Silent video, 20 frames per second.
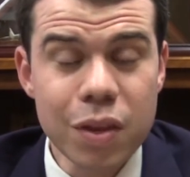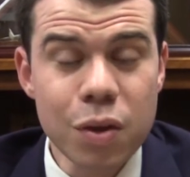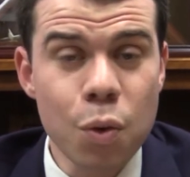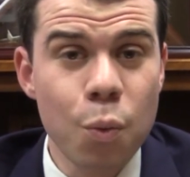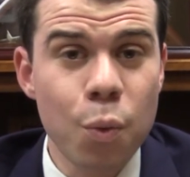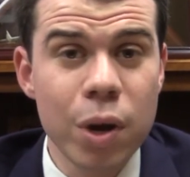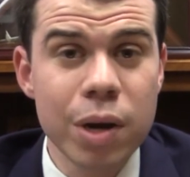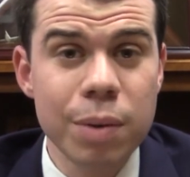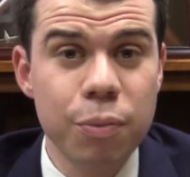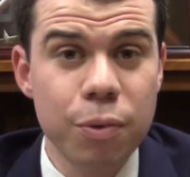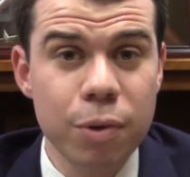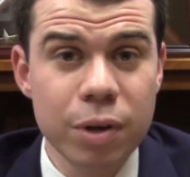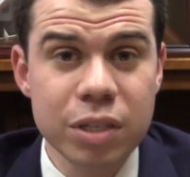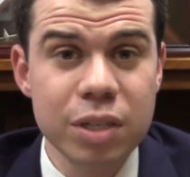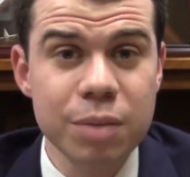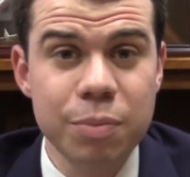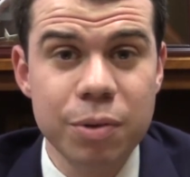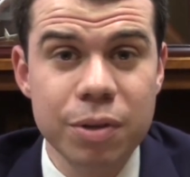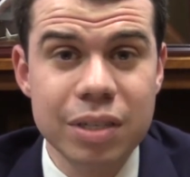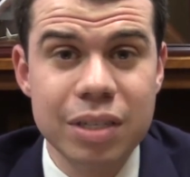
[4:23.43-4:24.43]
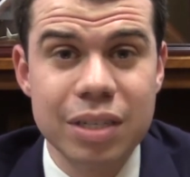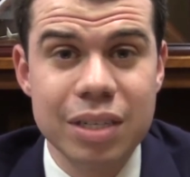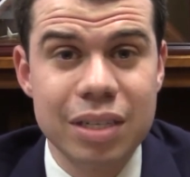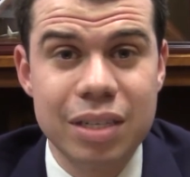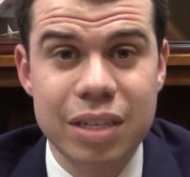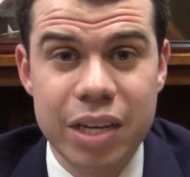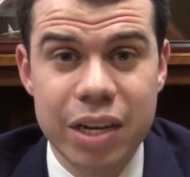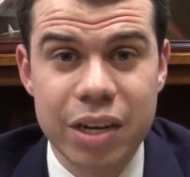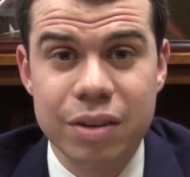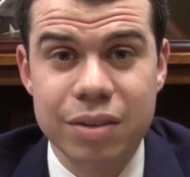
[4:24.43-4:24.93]
When principals
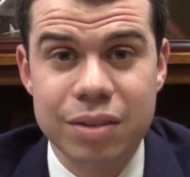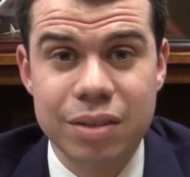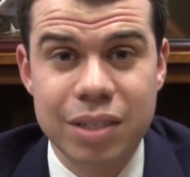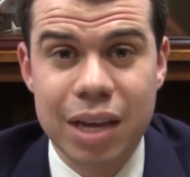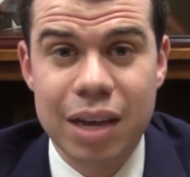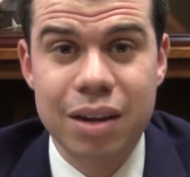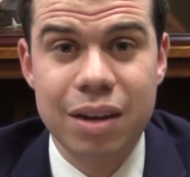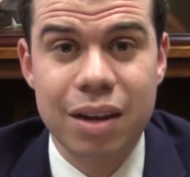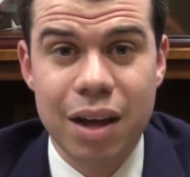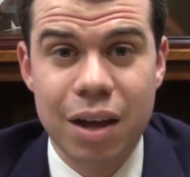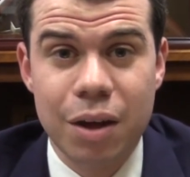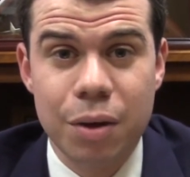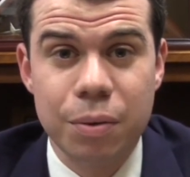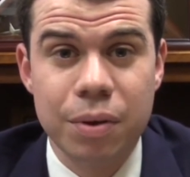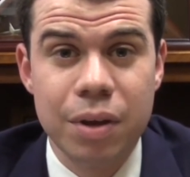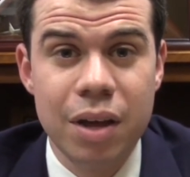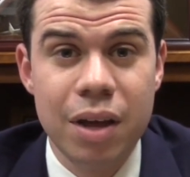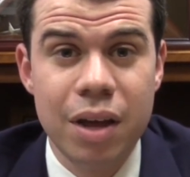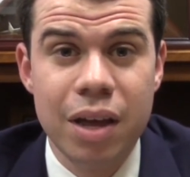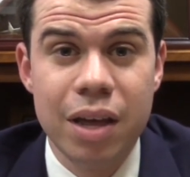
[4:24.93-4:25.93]
this year send out